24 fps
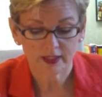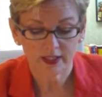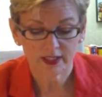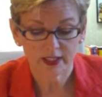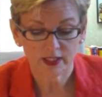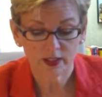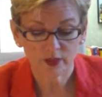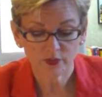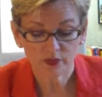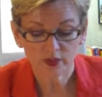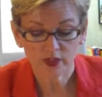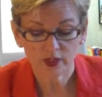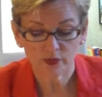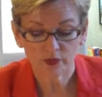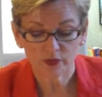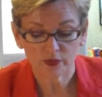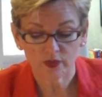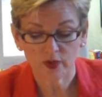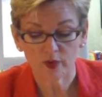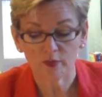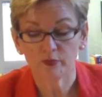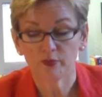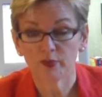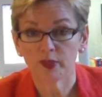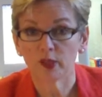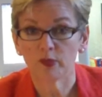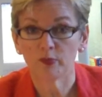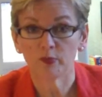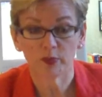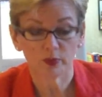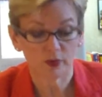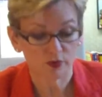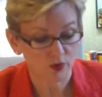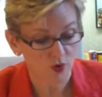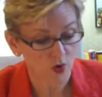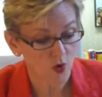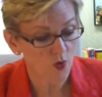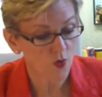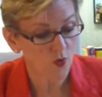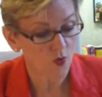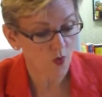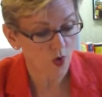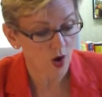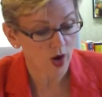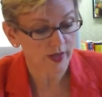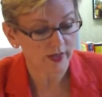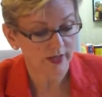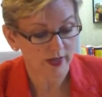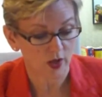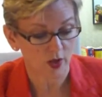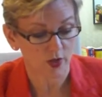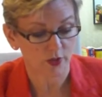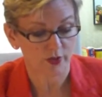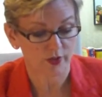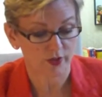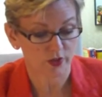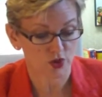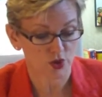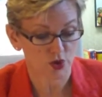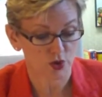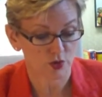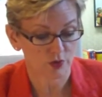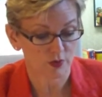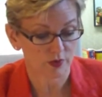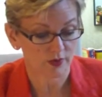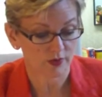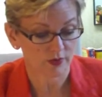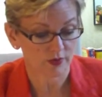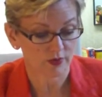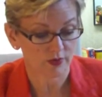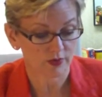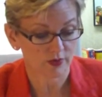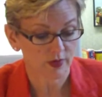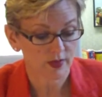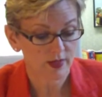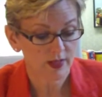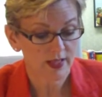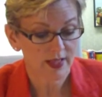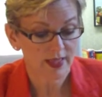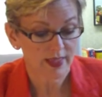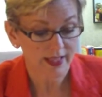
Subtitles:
even if some people don't want health insurance,